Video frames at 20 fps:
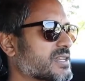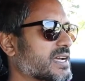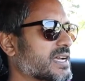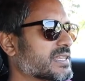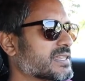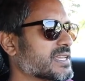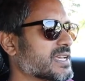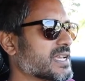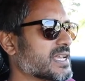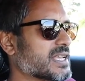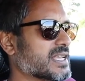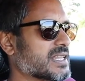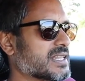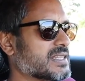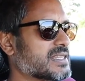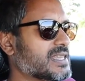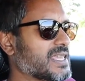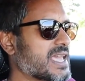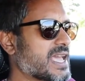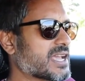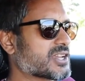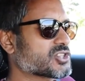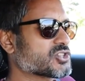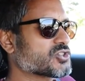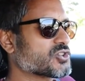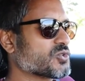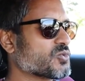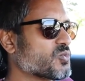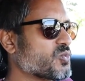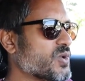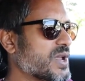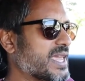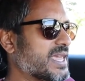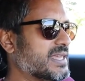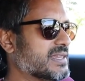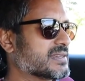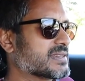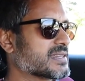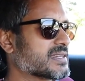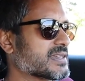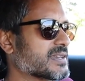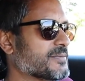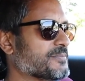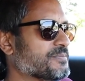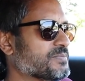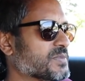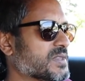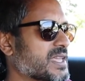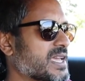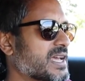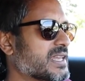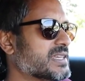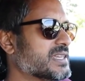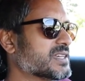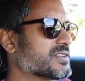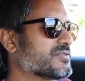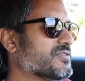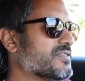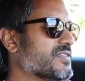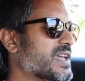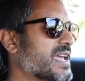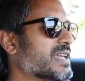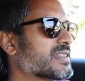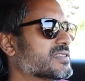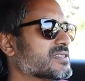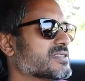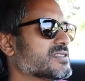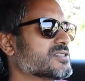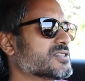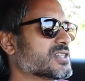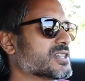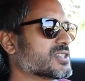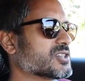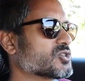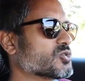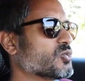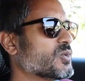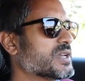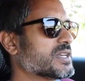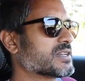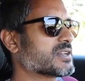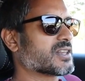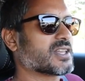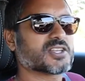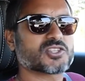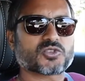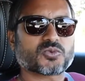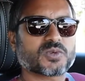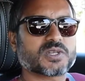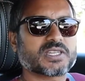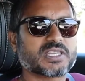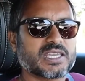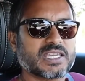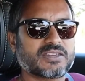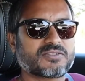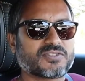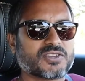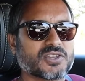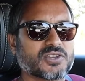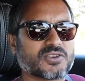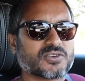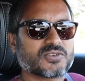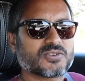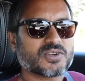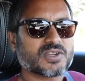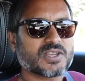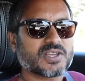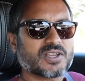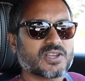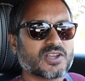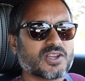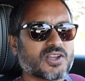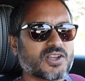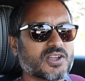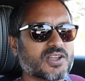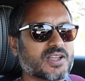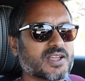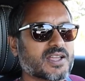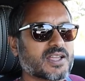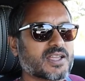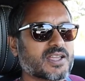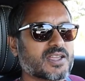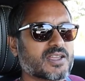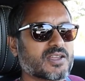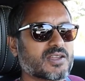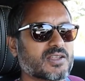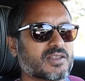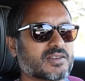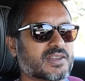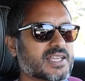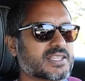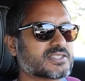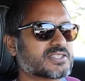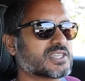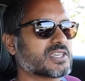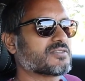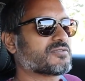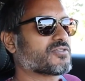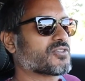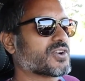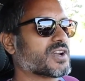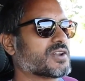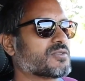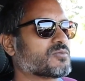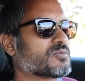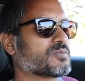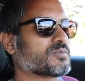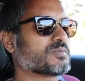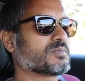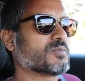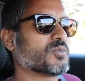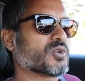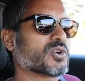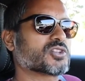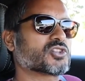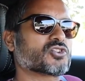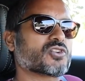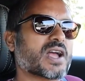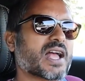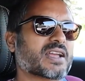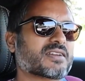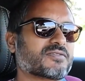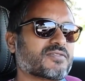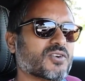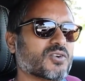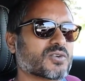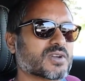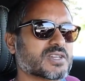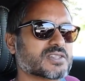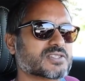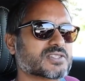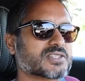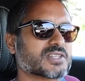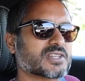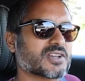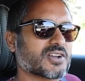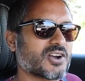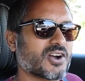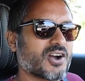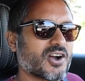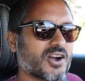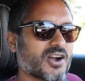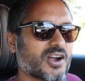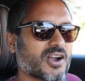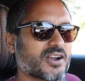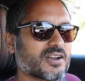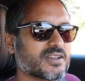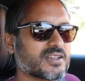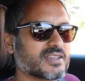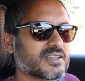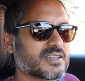that the extra weight and the advantage that a twin clutch would give you, let's say for a more track-focused car,